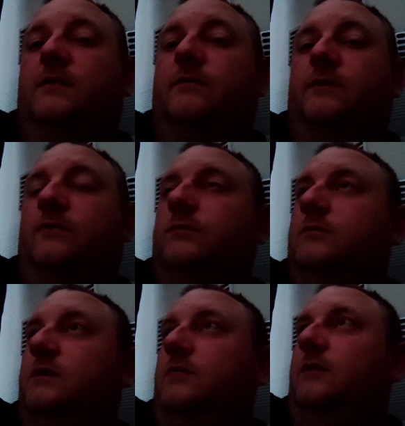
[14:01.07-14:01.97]
of the fridge, well,
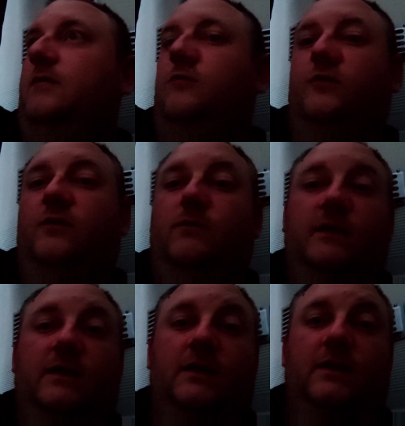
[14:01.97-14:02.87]
don't know what that was. Did you
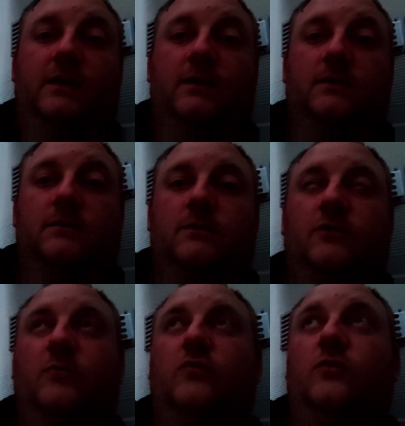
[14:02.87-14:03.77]
hear that then?
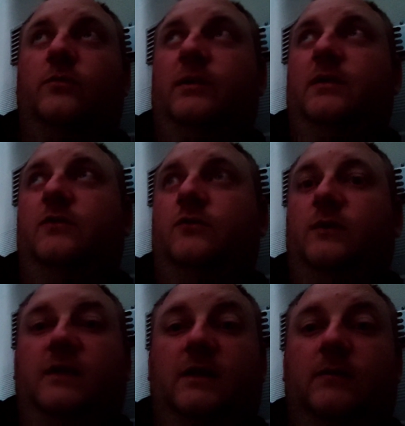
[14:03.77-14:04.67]
Some sort of bird
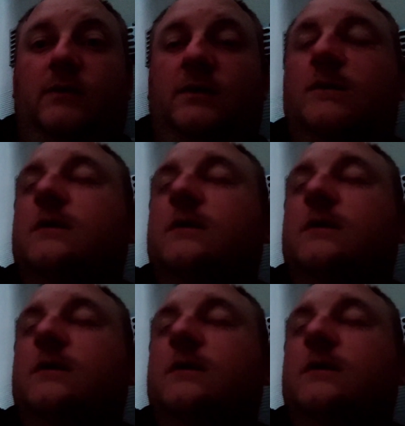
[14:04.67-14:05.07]
squeaking away.